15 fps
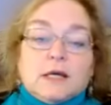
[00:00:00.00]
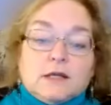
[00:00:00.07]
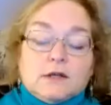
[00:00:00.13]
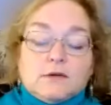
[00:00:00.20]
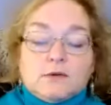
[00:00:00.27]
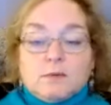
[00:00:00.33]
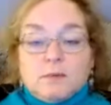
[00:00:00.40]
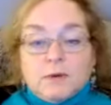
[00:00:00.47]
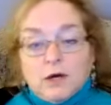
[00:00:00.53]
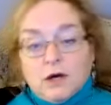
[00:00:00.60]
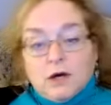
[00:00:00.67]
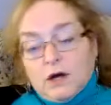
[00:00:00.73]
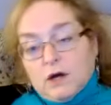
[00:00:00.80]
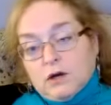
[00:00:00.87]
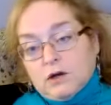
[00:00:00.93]
This would be
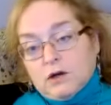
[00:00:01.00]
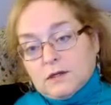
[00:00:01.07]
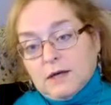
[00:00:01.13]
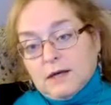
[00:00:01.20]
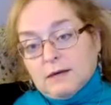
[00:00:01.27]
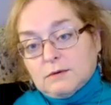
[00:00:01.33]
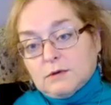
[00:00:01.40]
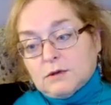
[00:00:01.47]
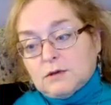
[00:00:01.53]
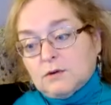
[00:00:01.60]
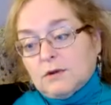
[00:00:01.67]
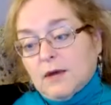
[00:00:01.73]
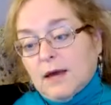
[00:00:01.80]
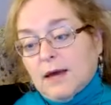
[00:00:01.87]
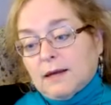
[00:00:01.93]
a good time to
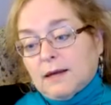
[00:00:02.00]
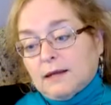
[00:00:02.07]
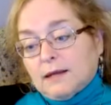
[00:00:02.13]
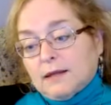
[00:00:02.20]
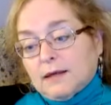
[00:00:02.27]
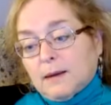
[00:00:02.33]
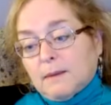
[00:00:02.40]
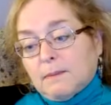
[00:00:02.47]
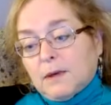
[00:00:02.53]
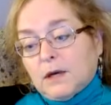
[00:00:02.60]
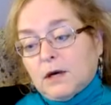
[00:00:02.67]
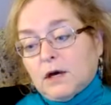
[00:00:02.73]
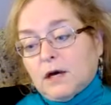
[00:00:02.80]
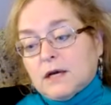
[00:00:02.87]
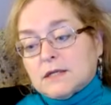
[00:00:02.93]
do that, I think,
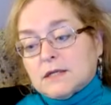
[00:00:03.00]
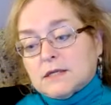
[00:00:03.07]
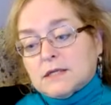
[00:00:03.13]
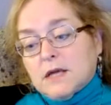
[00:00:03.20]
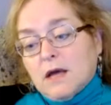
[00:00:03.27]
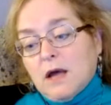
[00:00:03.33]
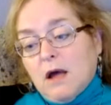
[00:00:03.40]
because